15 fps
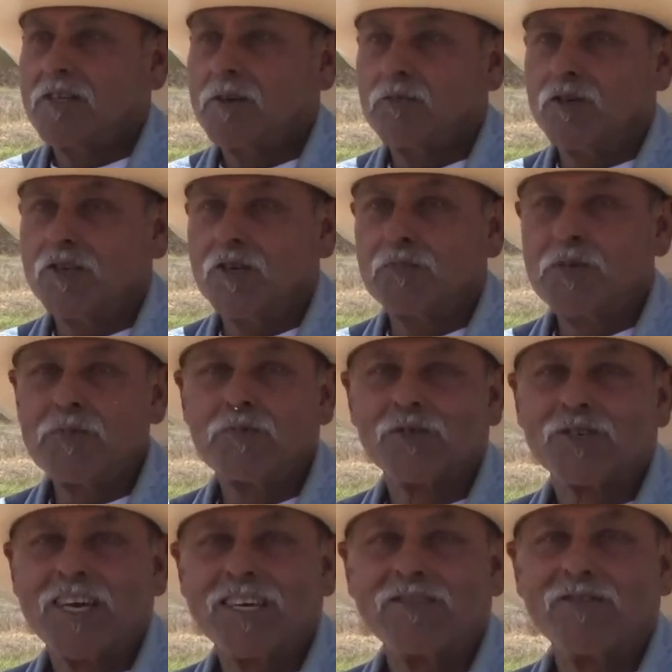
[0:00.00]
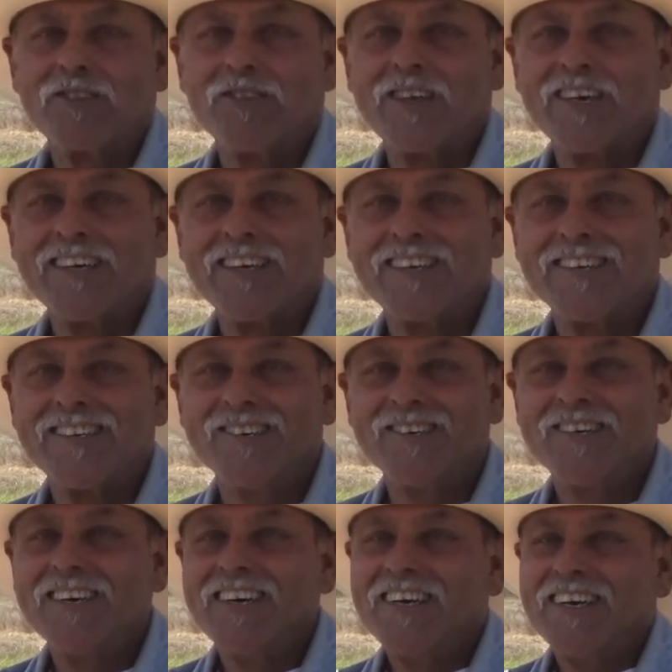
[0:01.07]
we're the people side of the thing in here,
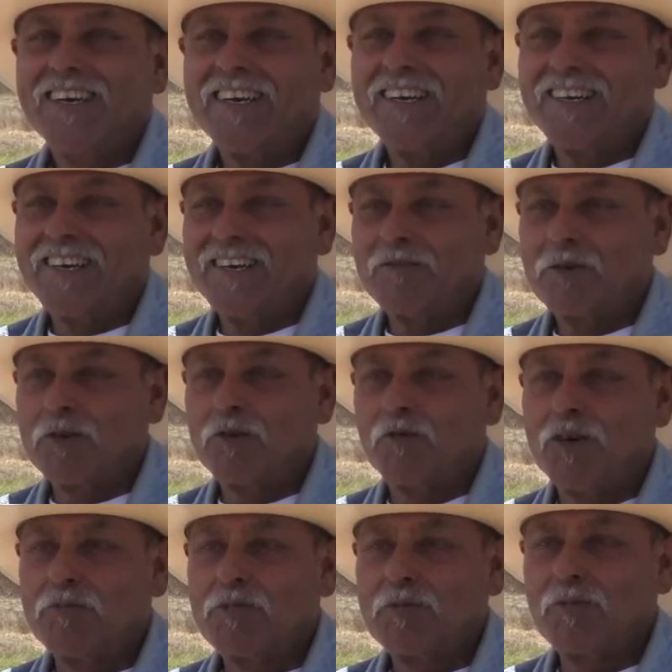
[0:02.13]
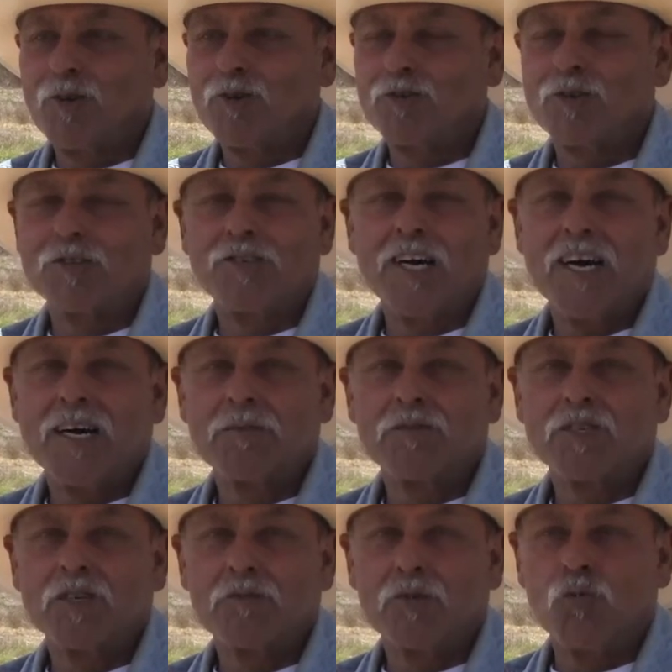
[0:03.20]
and uh, we don't want people to lose their
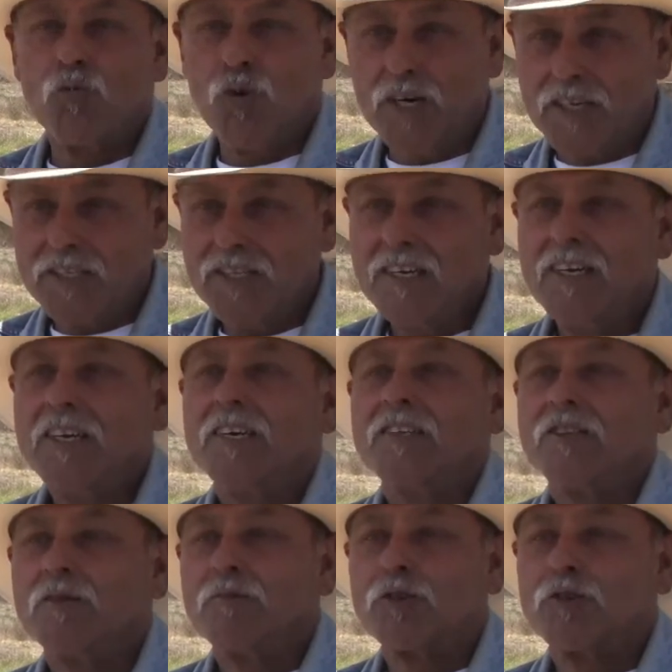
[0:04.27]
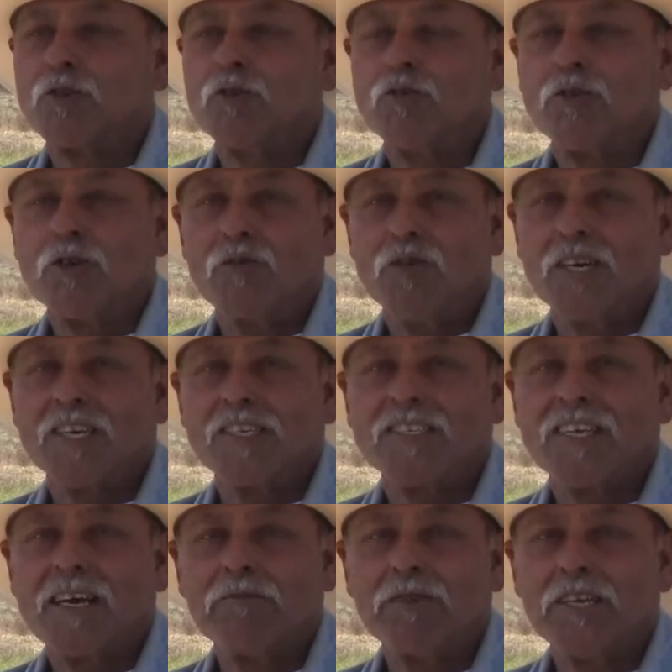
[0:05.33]
jobs. Number one, number two, we don't want
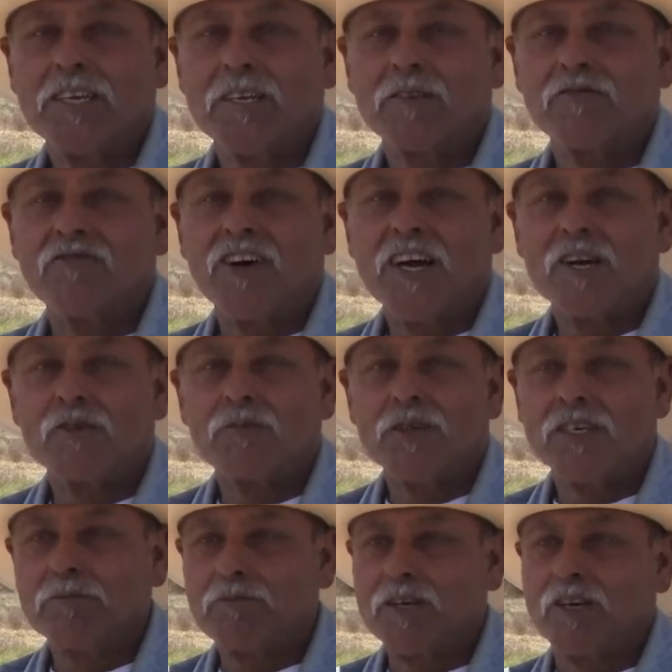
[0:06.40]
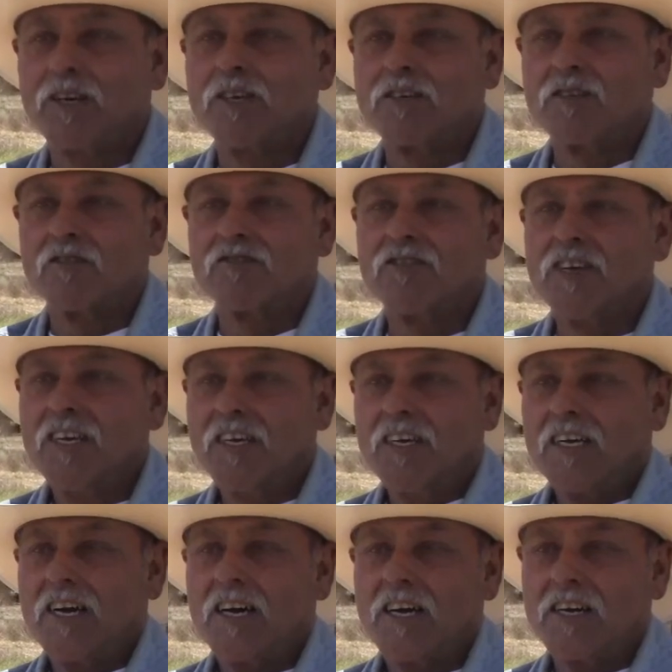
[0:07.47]
contaminated environment because of
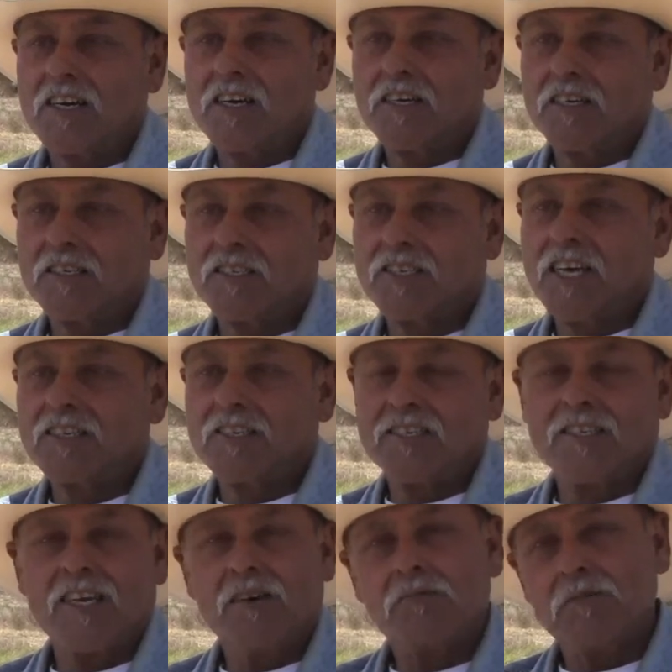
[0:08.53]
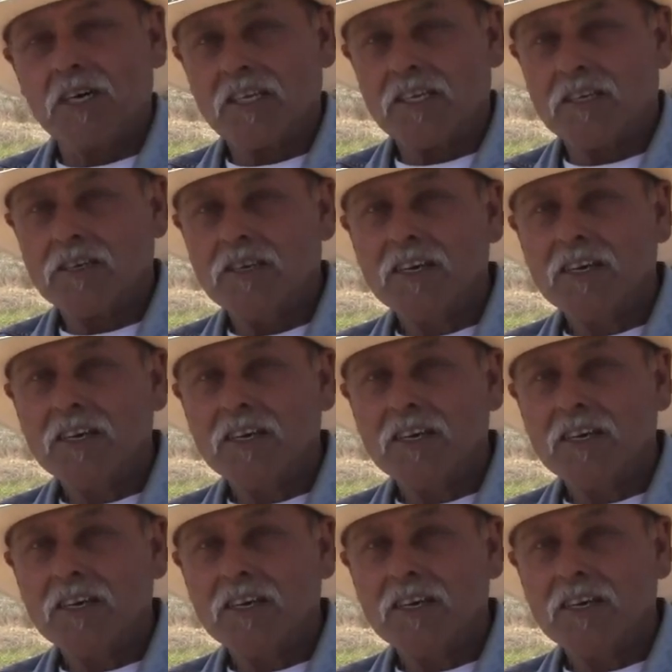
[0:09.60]
uh, chasing down money